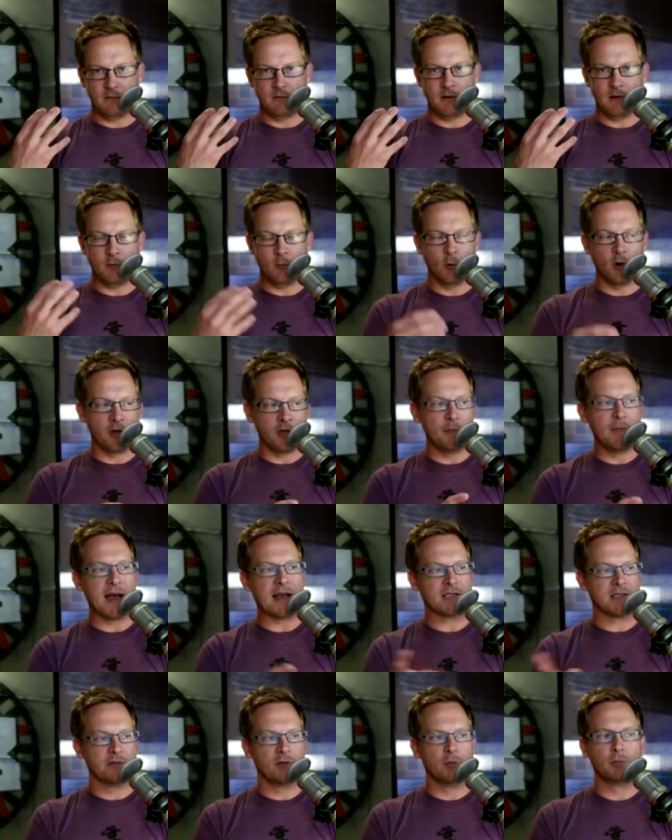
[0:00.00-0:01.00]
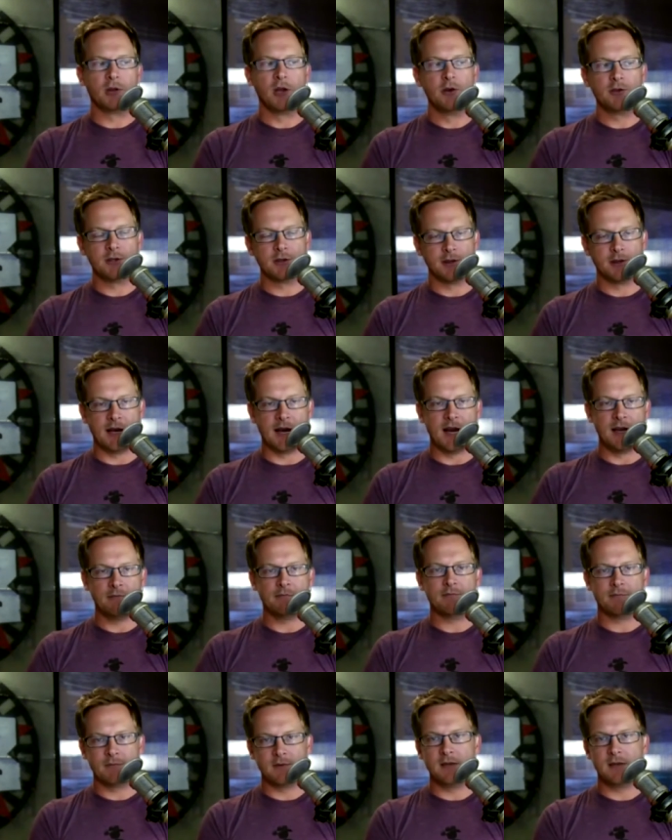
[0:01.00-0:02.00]
where the massive implosion
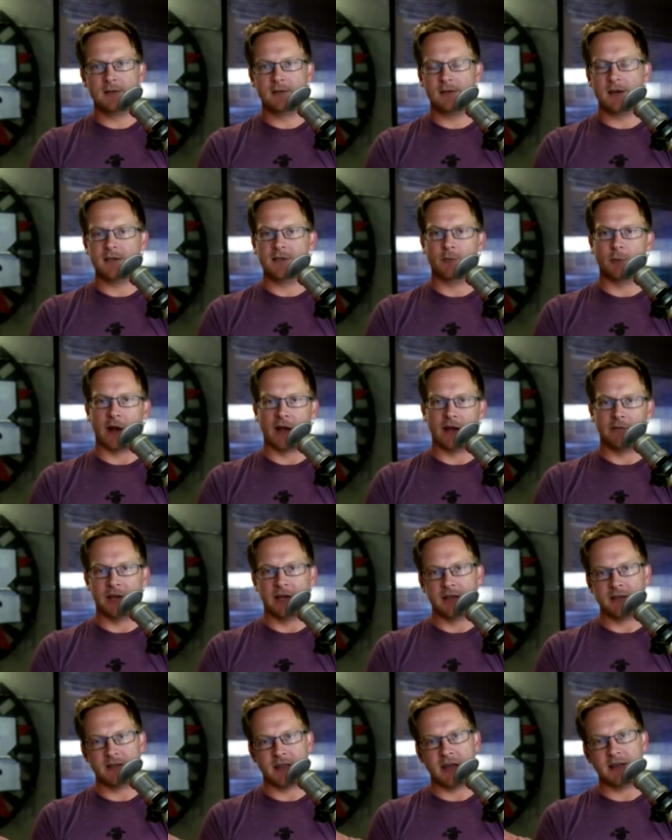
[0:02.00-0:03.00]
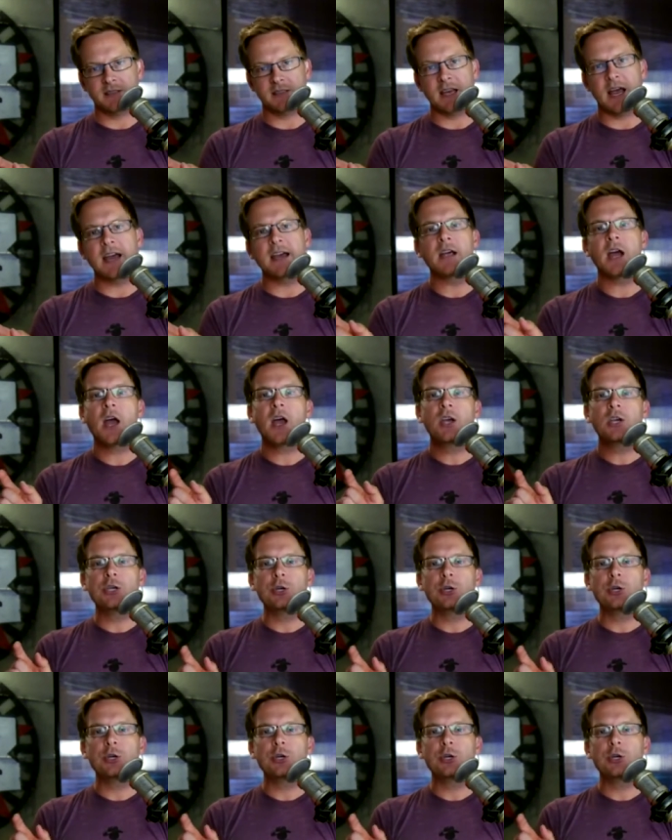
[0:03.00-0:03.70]
line is is relevant is they say